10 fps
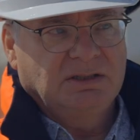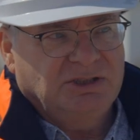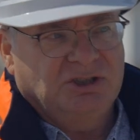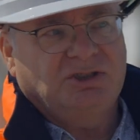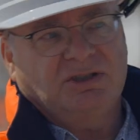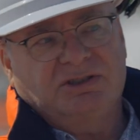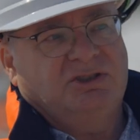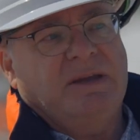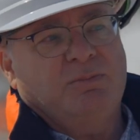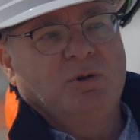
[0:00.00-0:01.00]
This is uh,
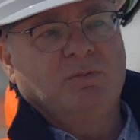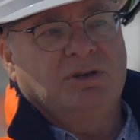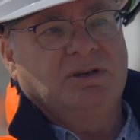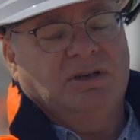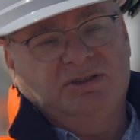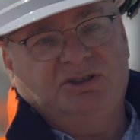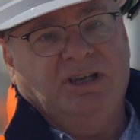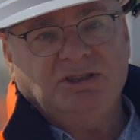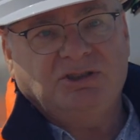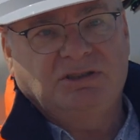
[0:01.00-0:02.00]
step number eh,
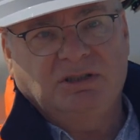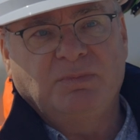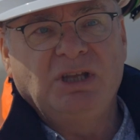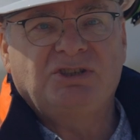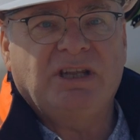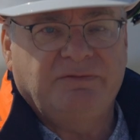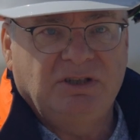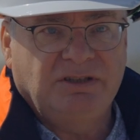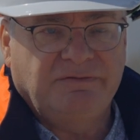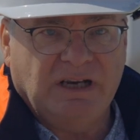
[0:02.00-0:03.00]
six. That means that
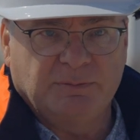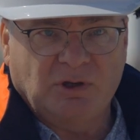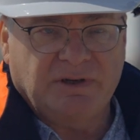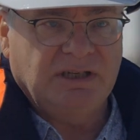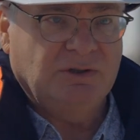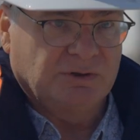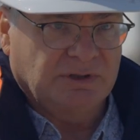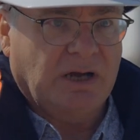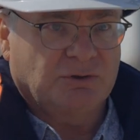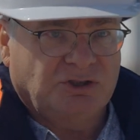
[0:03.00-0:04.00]
we developed already
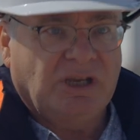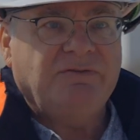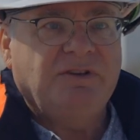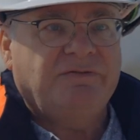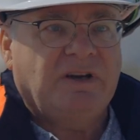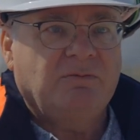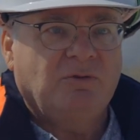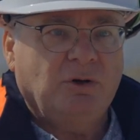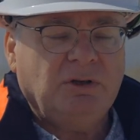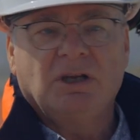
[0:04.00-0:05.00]
our safety
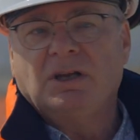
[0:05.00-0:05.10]
framework.